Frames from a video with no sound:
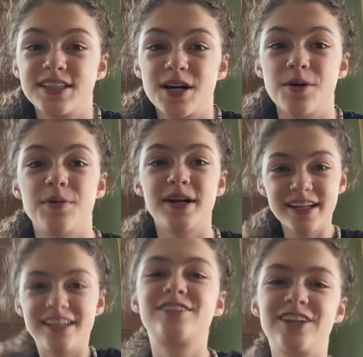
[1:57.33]
So we're
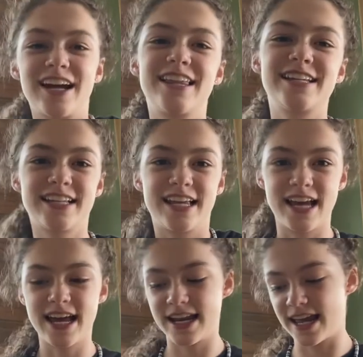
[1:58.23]
going to try this
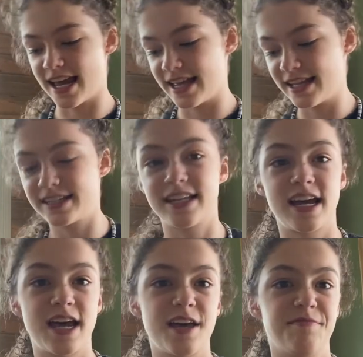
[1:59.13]
again, and this
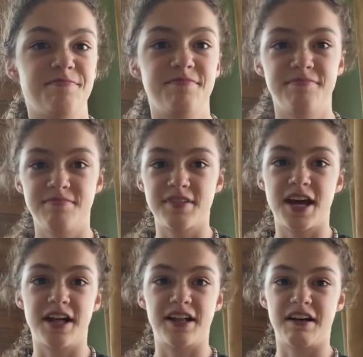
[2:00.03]
time
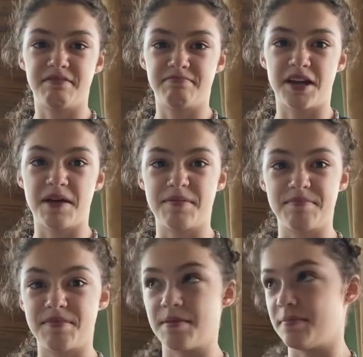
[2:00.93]
I'll have, I'm
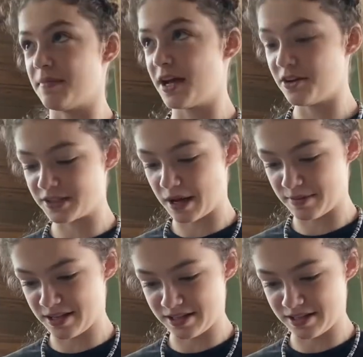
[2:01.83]
my own timer this